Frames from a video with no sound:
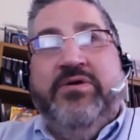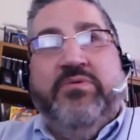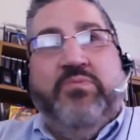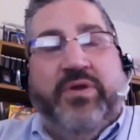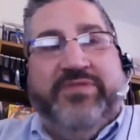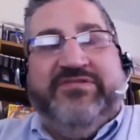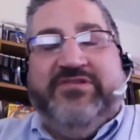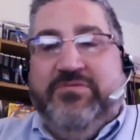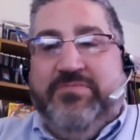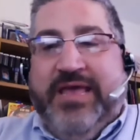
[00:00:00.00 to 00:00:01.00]
wants
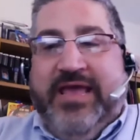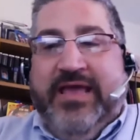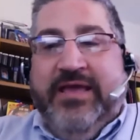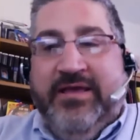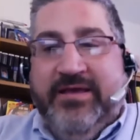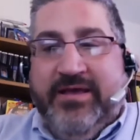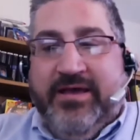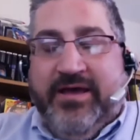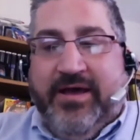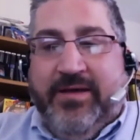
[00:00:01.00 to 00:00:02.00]
to be
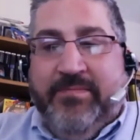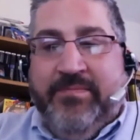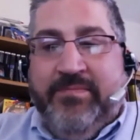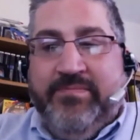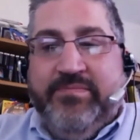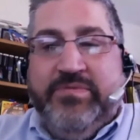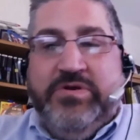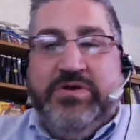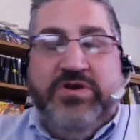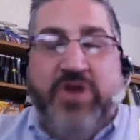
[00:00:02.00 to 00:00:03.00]

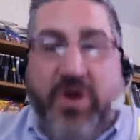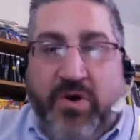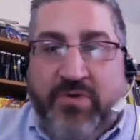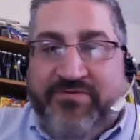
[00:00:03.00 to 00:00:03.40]
known